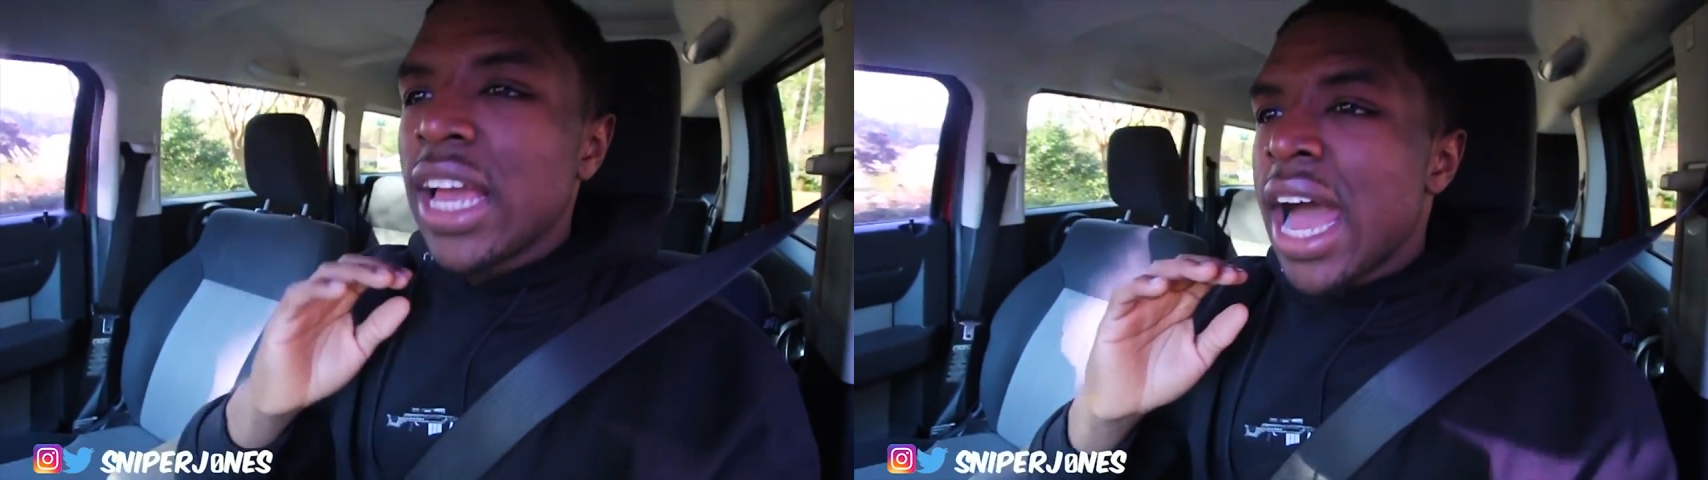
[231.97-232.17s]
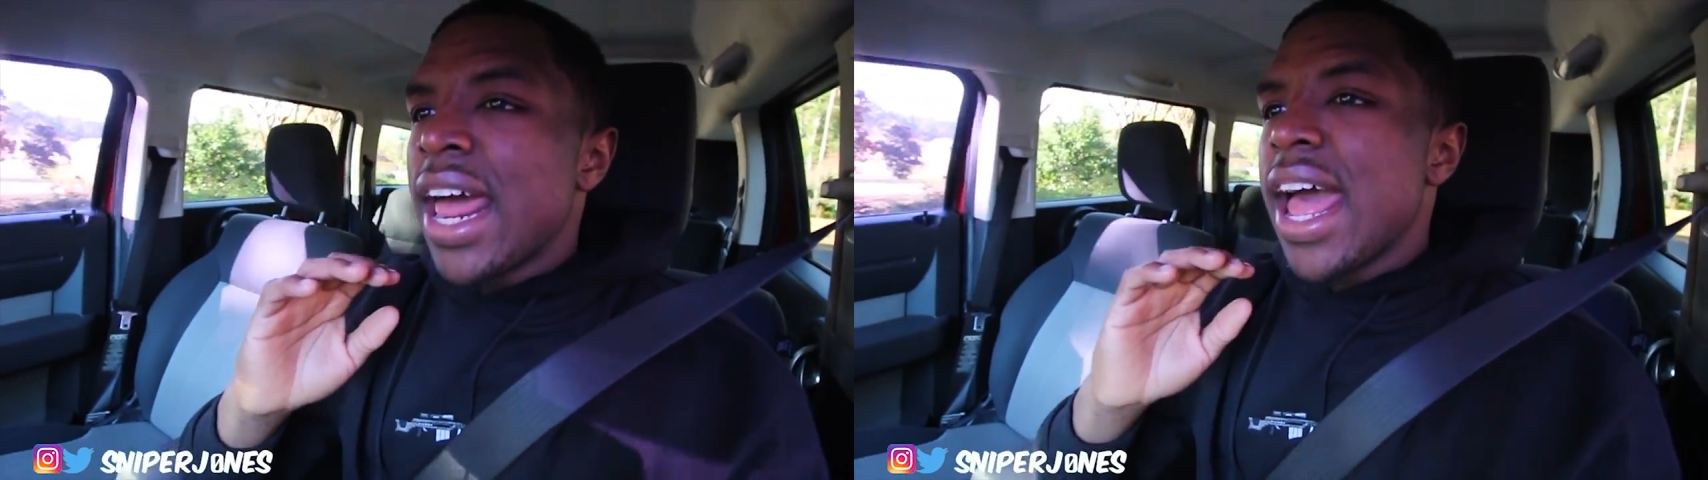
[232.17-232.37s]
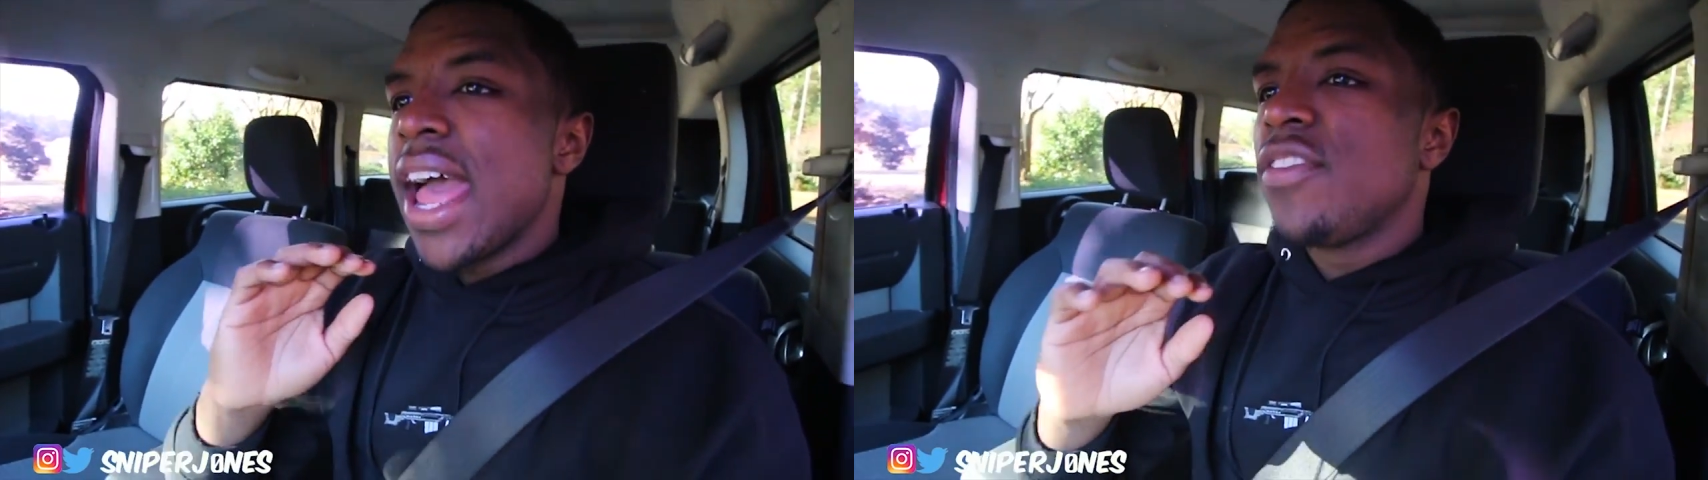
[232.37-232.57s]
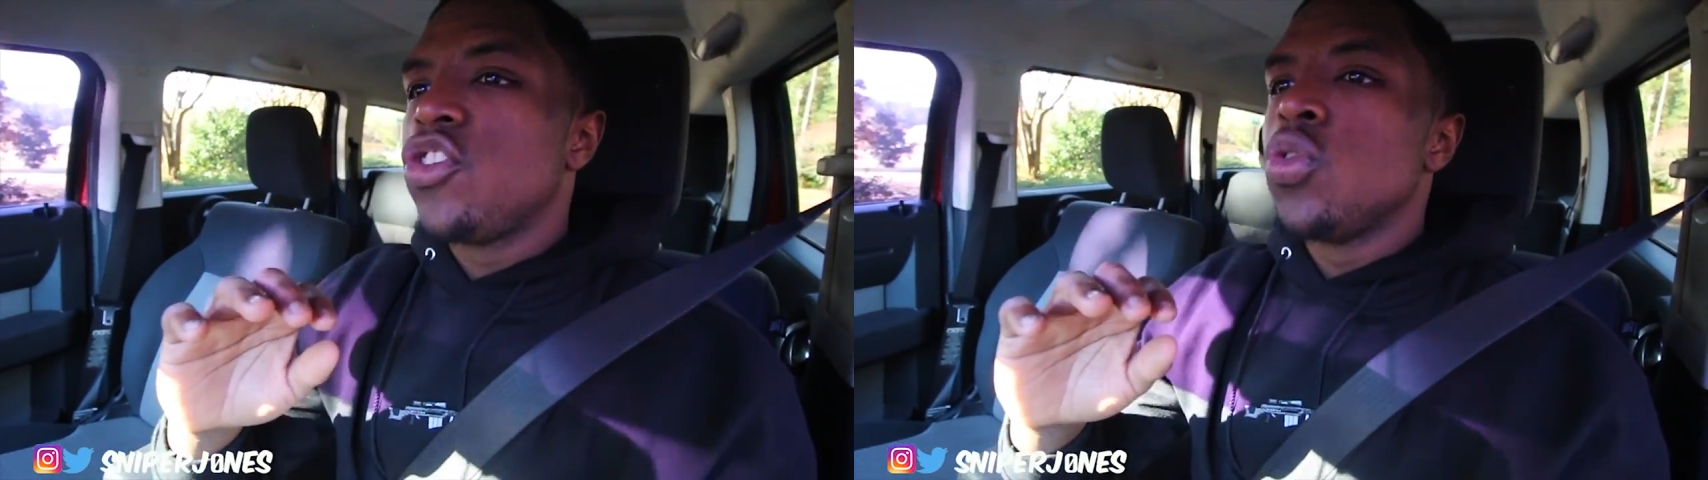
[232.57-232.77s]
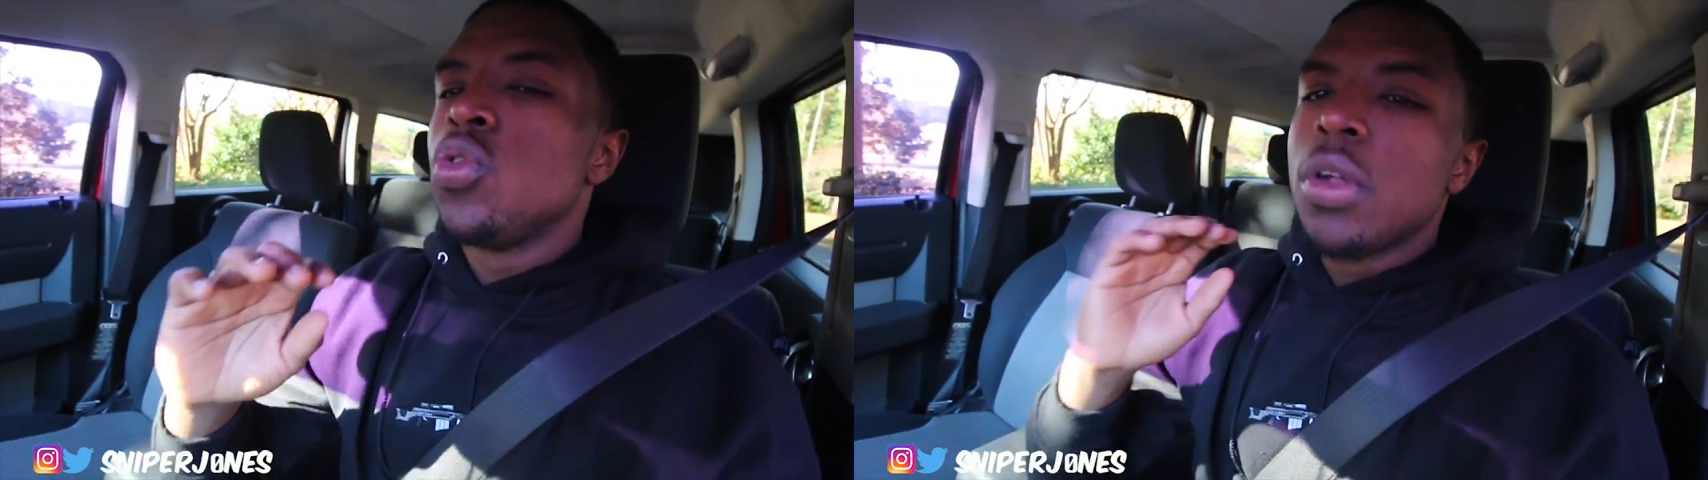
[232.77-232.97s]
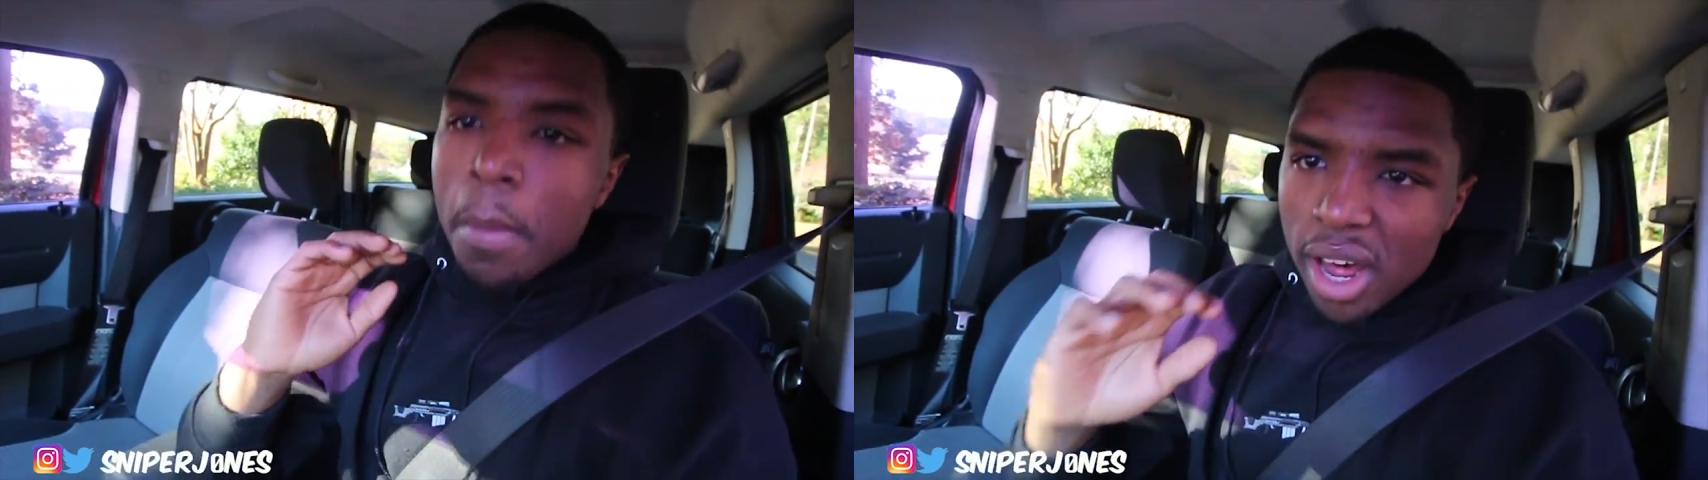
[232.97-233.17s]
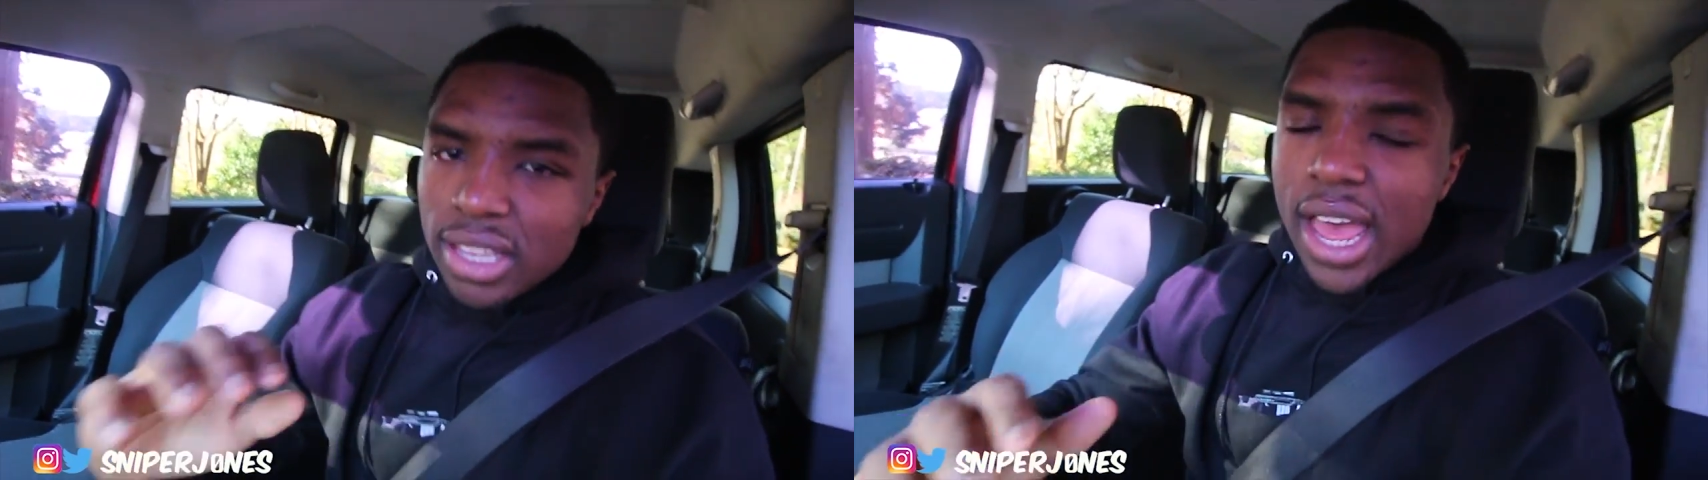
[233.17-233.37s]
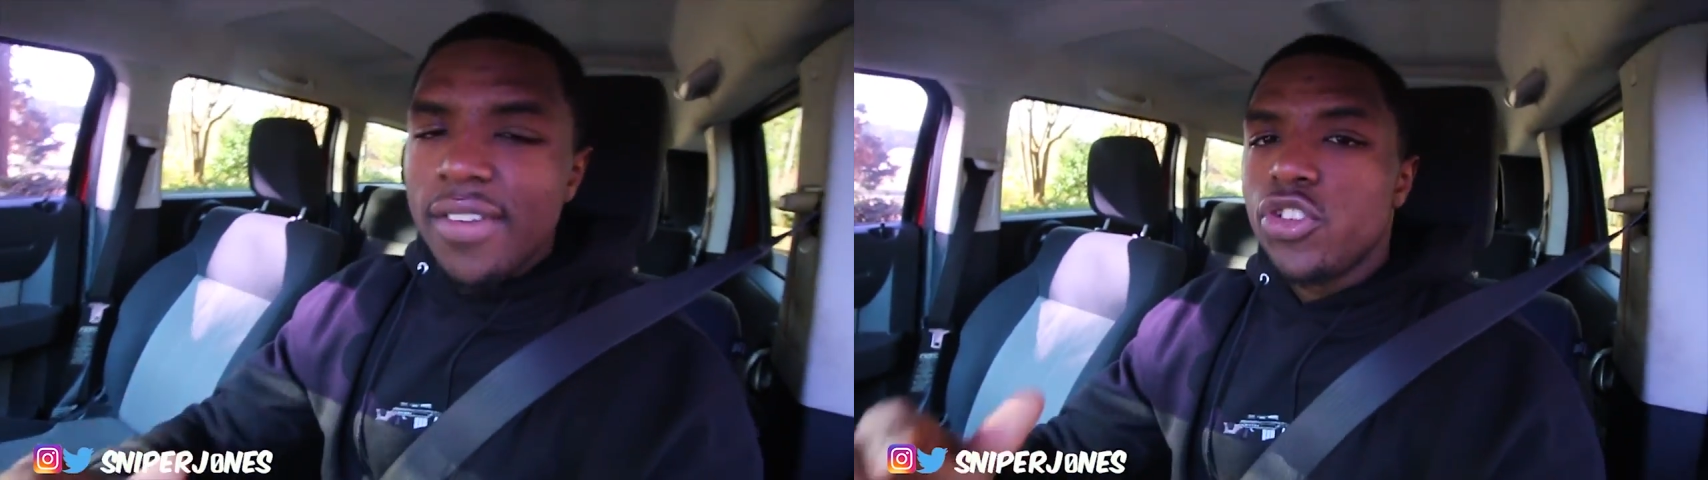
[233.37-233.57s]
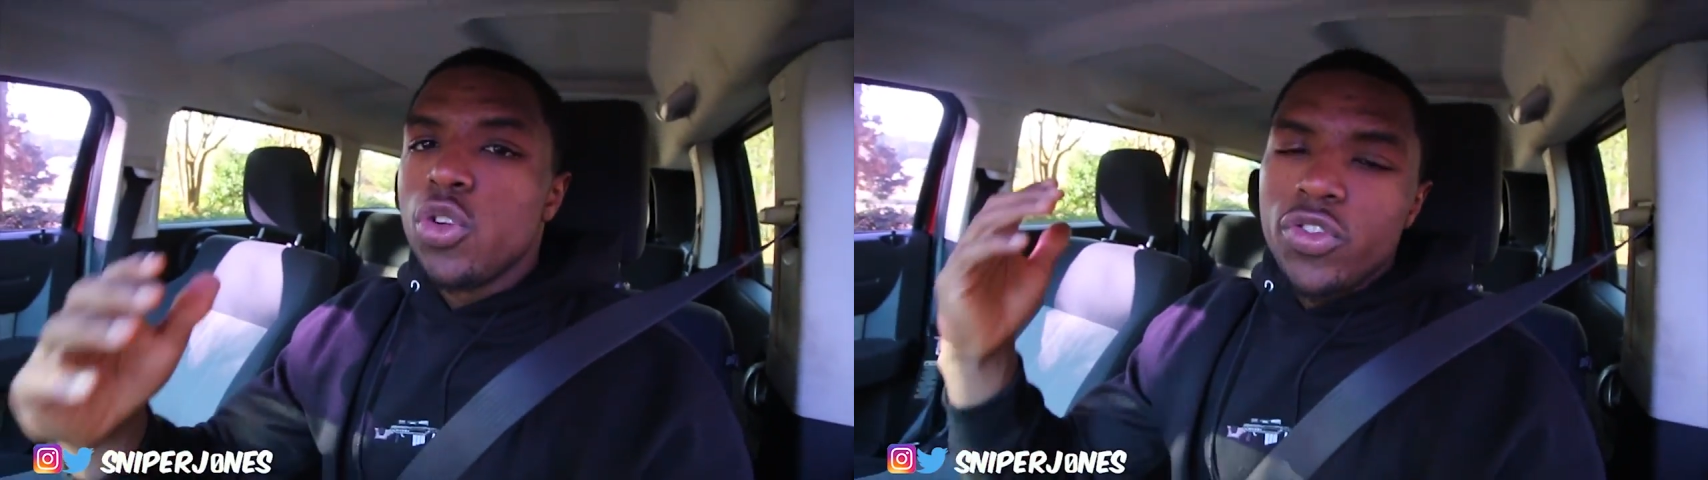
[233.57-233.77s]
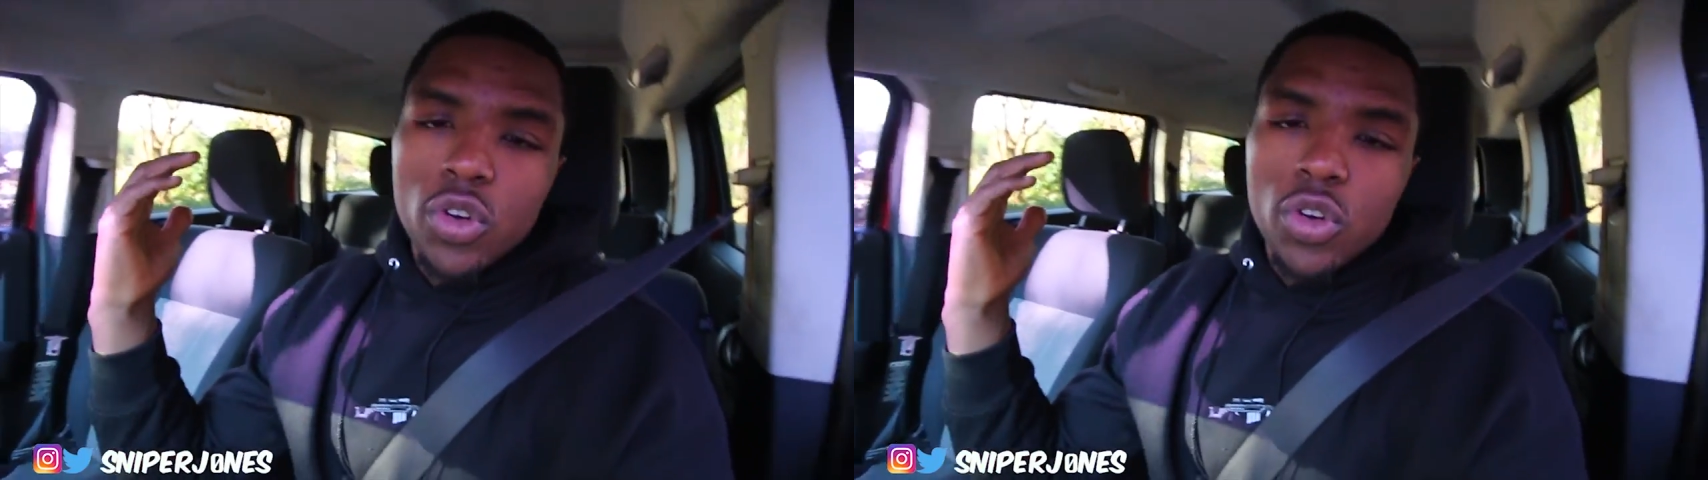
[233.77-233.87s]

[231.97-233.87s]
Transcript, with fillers: gotta have shoes, a must have shoes.